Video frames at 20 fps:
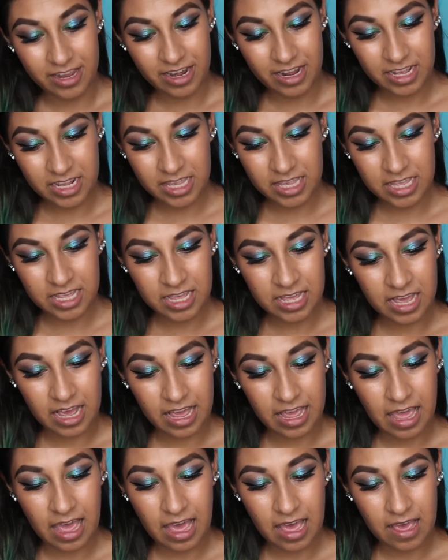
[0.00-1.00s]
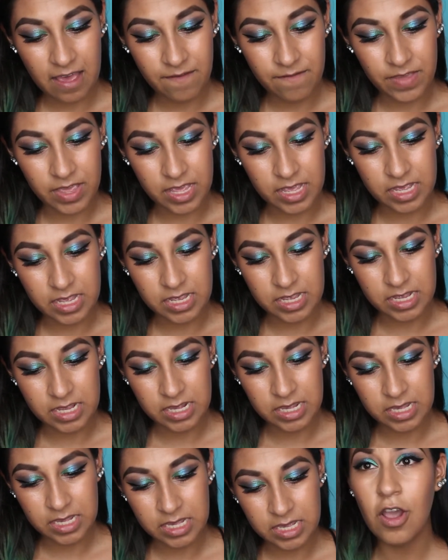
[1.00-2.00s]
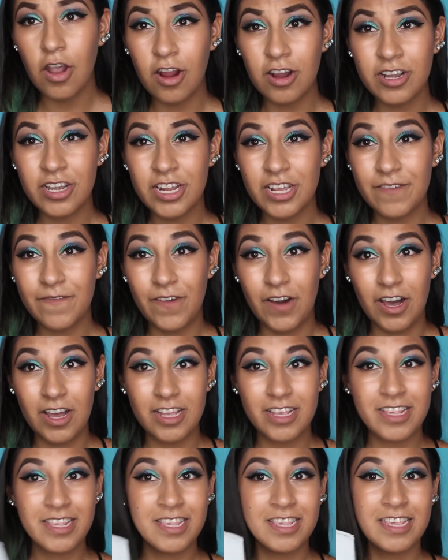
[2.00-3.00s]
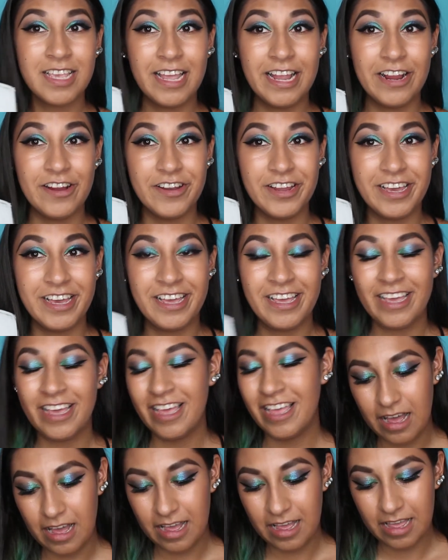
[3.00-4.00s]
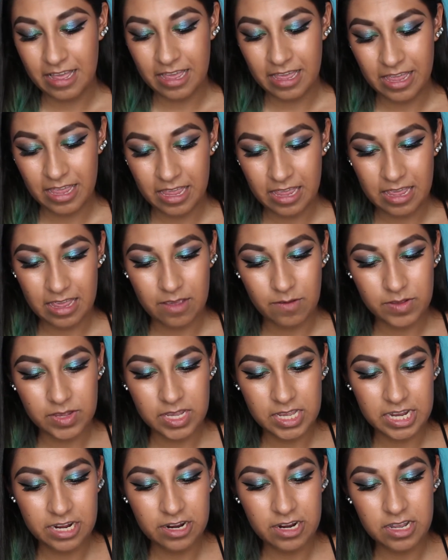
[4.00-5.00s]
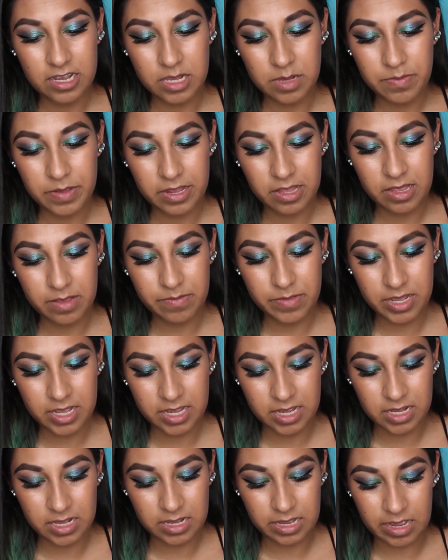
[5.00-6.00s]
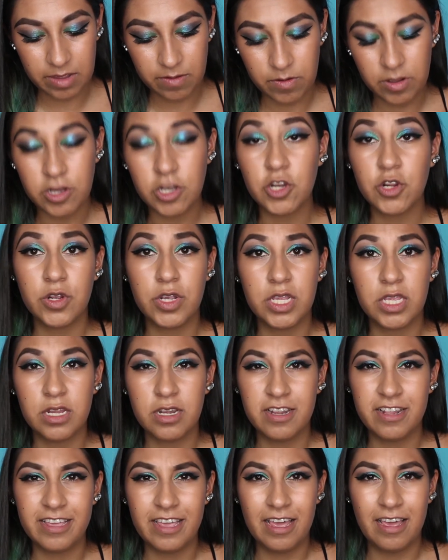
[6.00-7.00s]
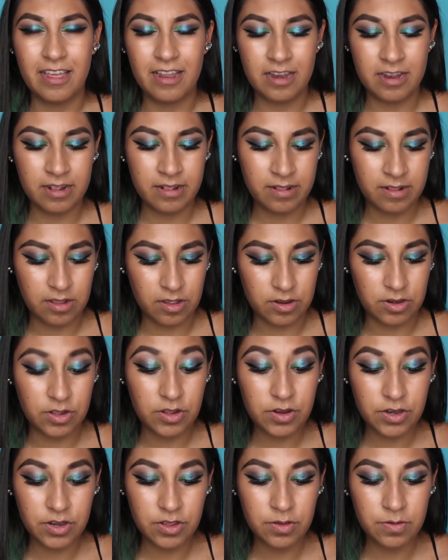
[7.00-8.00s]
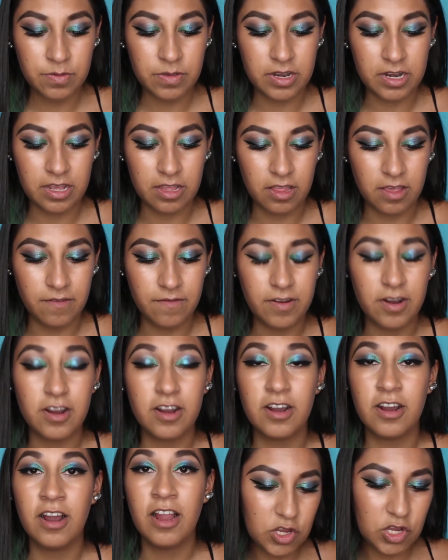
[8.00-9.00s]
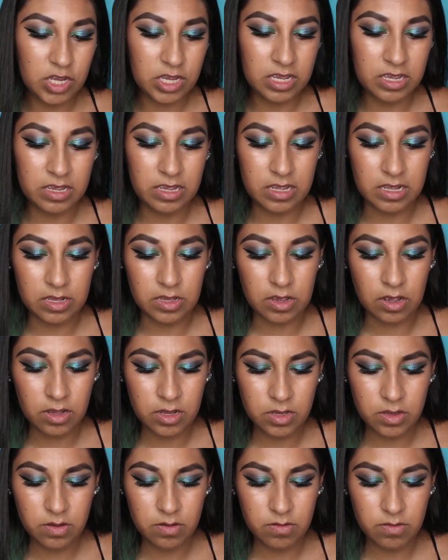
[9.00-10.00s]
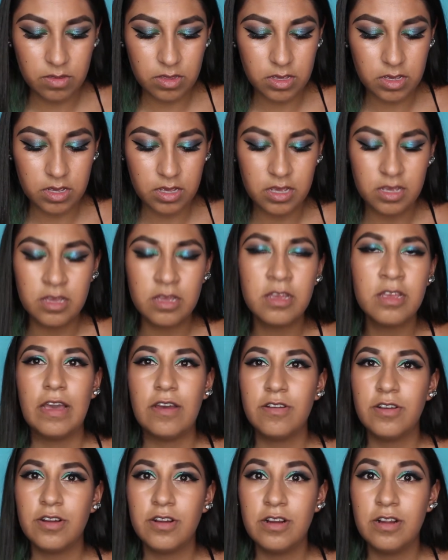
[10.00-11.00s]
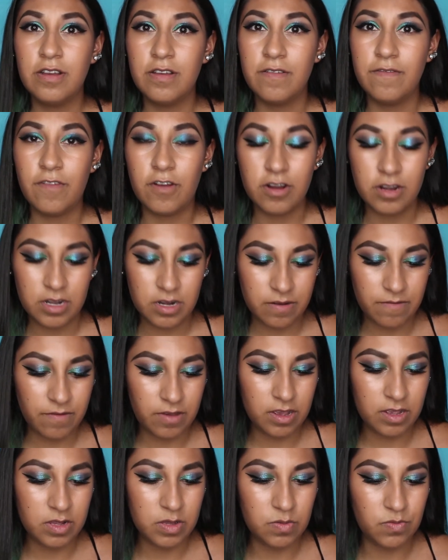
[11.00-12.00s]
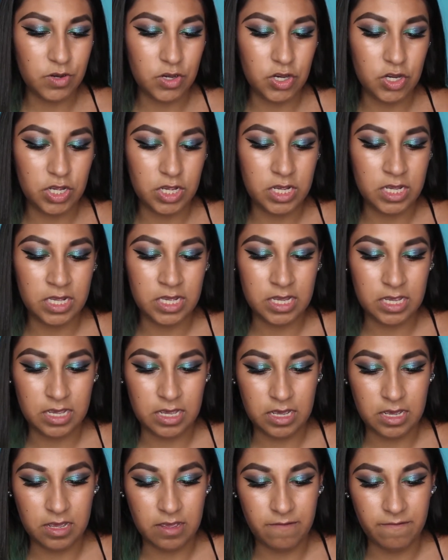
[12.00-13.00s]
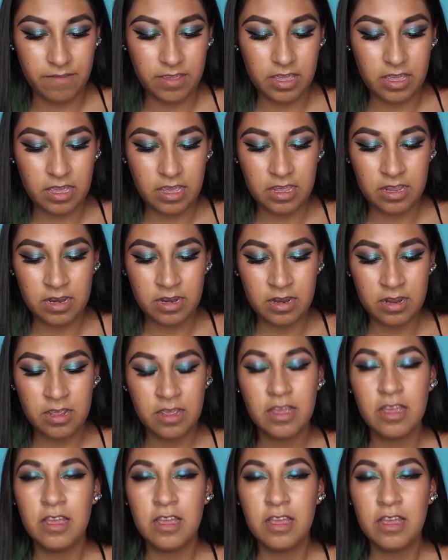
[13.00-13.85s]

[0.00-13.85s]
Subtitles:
the next thing I have is Arctic Fox hair dye. I was curious about them because I watched Kristen Lan on YouTube and I love her. She is also the founder of Arctic Fox, which is a vegan